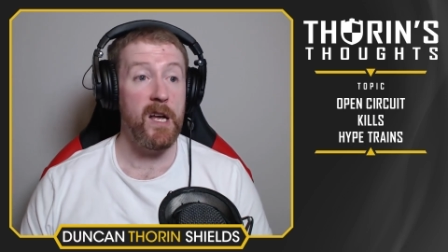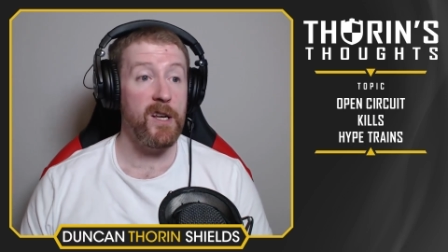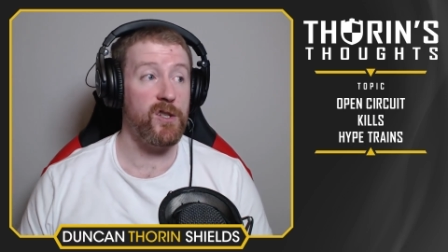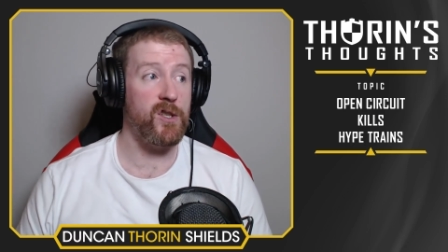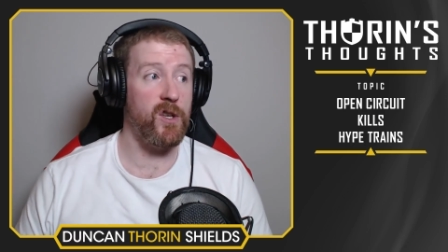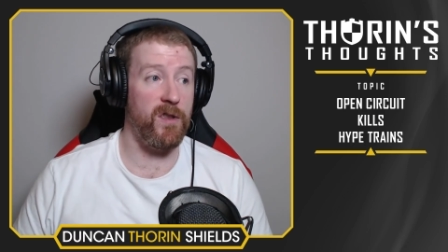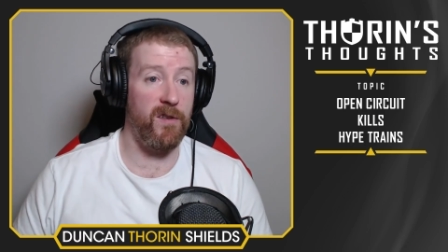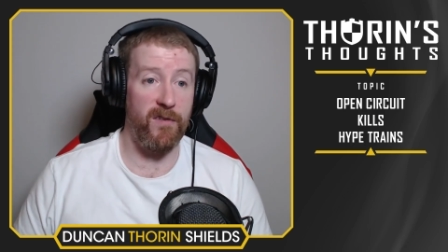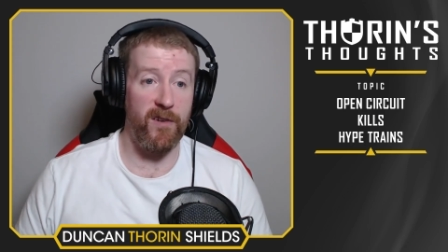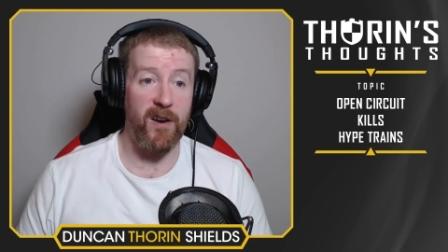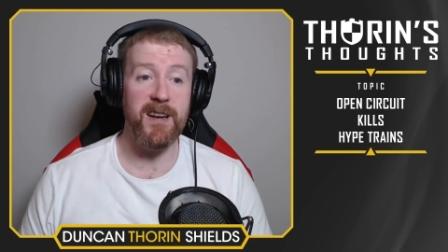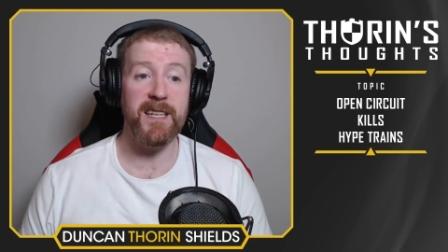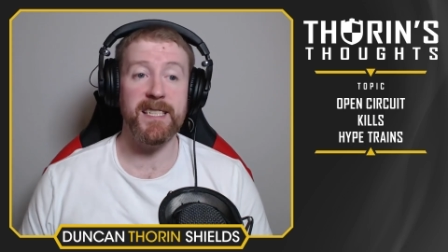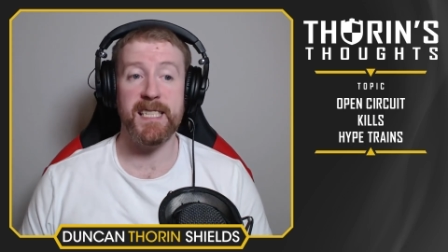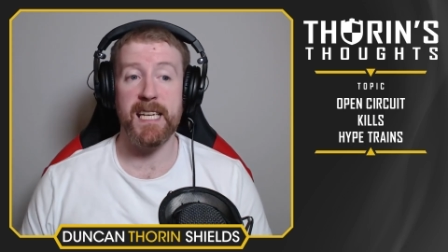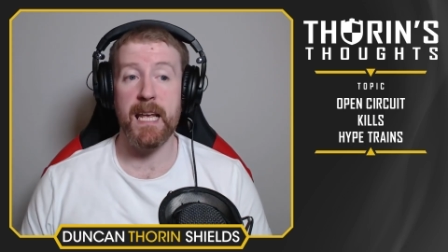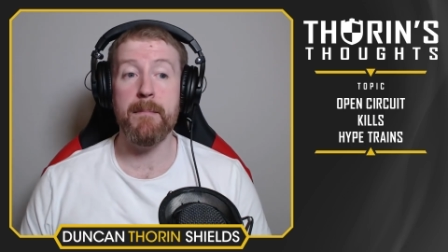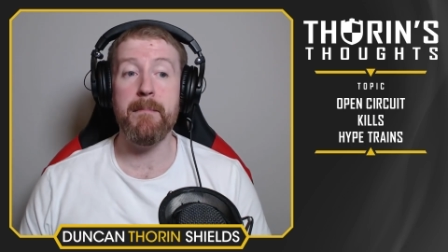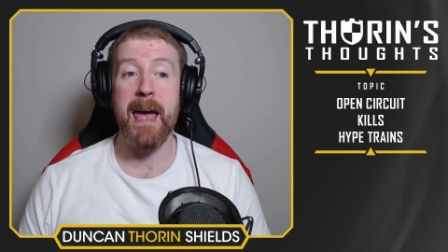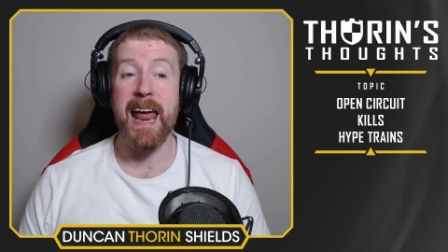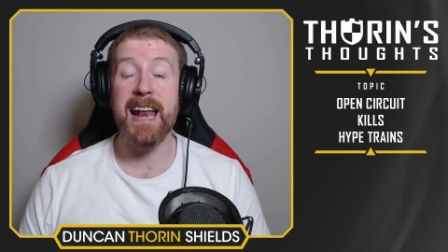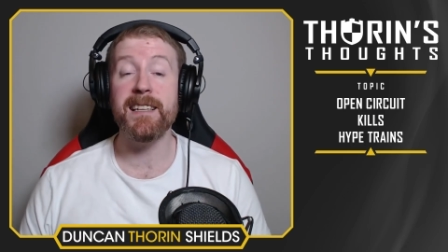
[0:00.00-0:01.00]
So the very
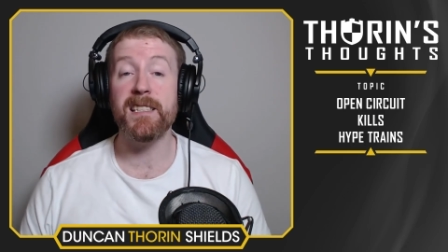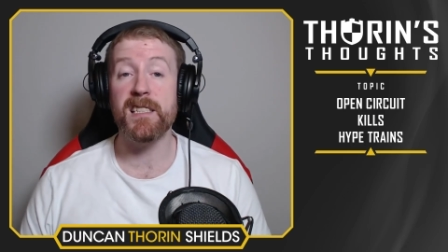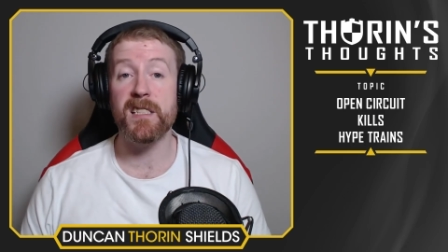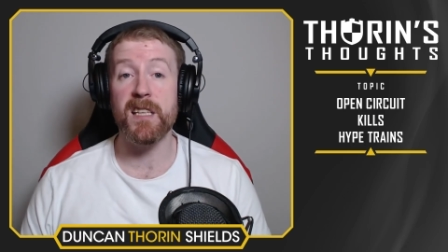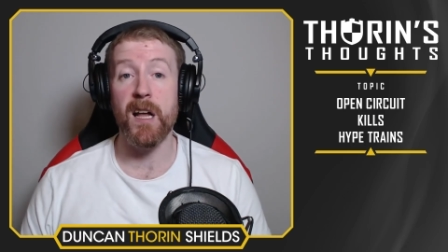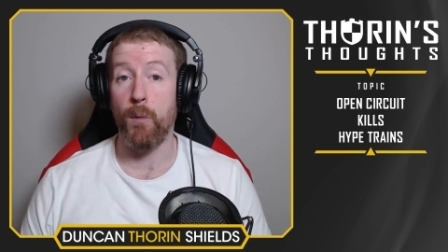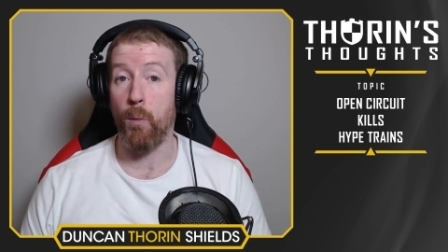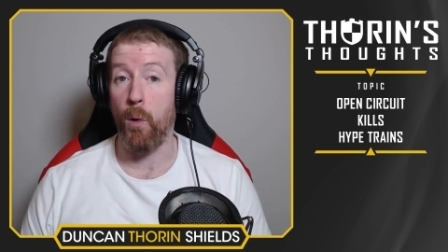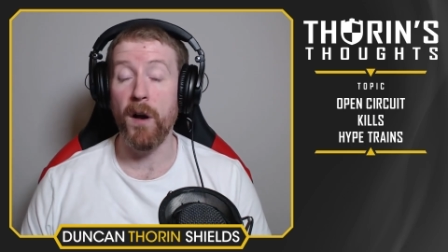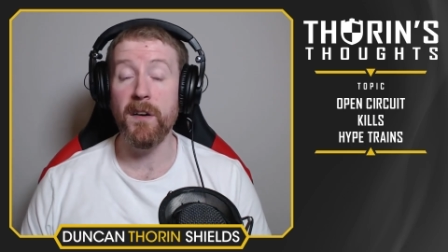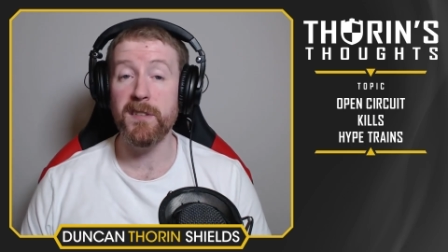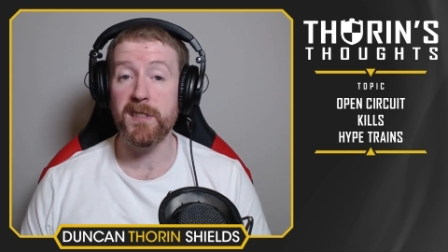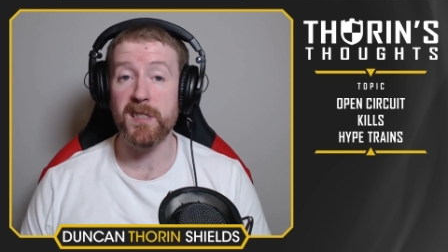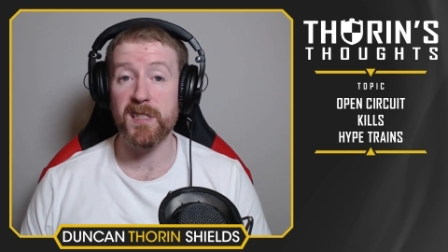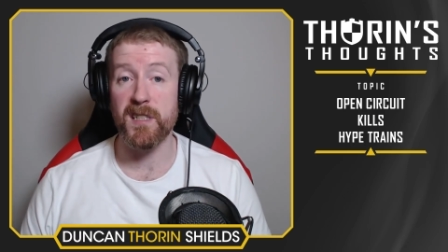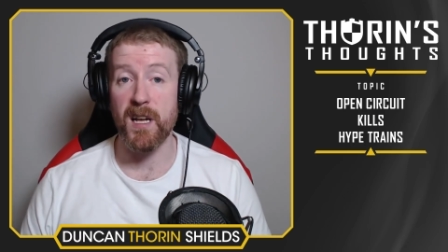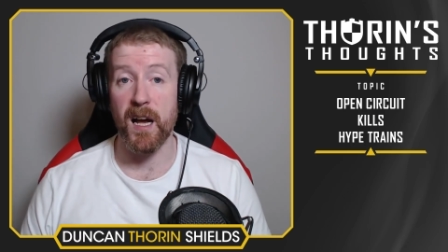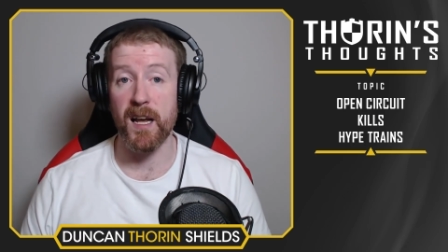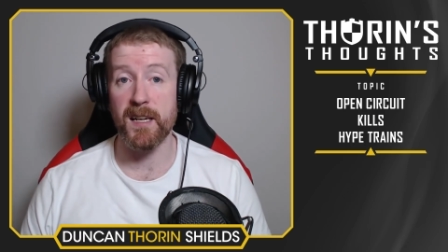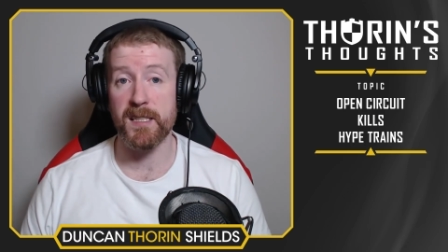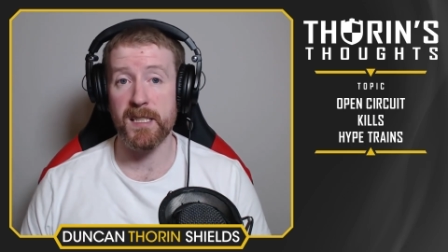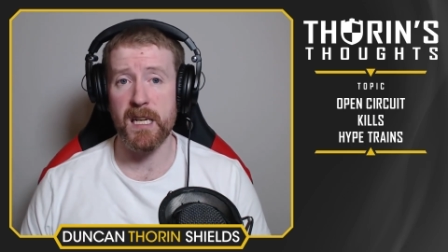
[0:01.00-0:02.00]
same ENCE that won
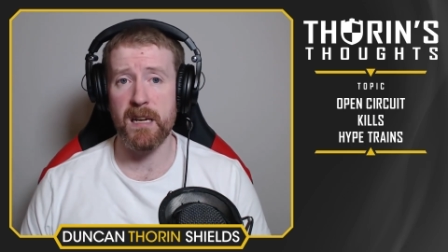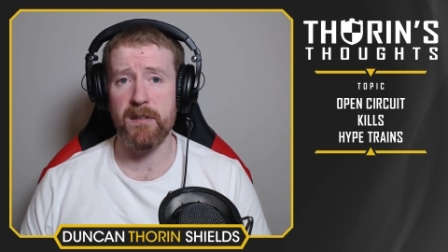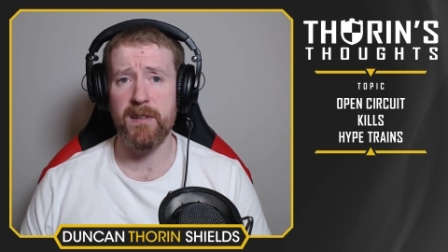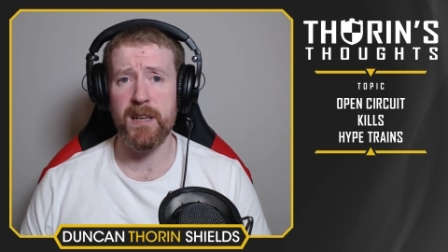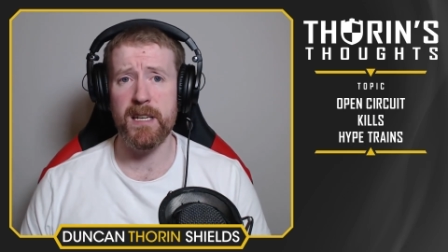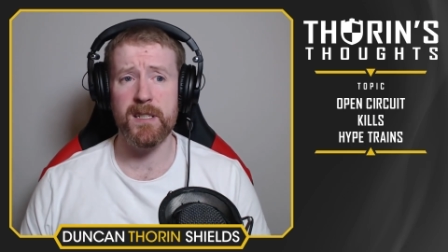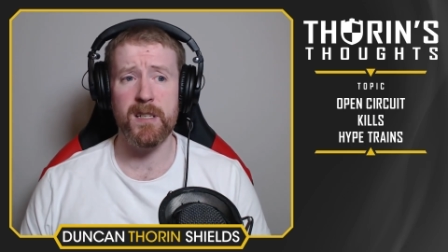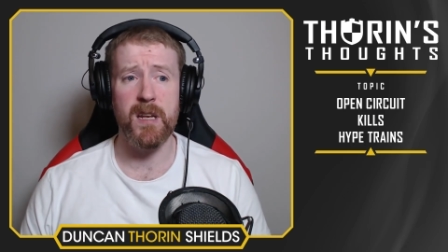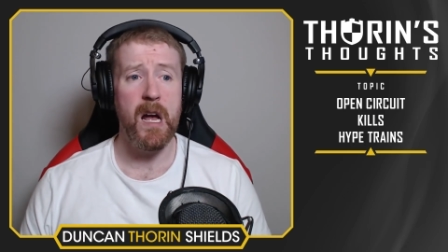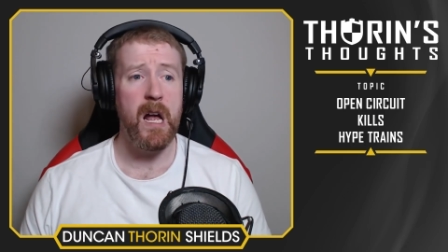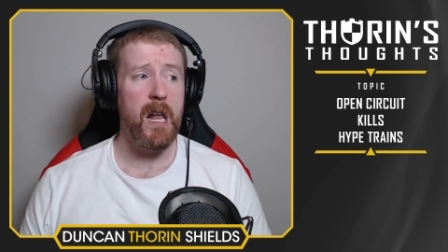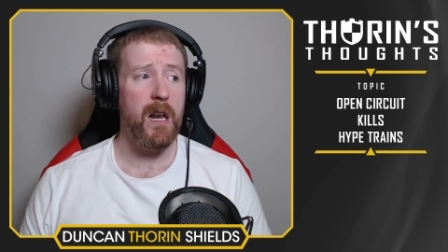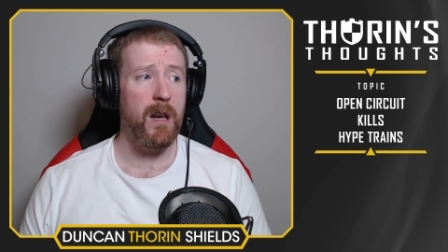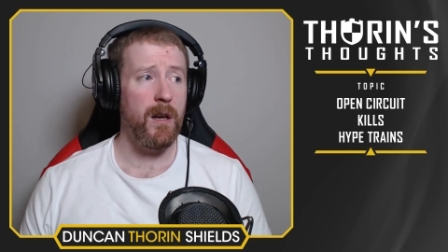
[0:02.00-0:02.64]
star series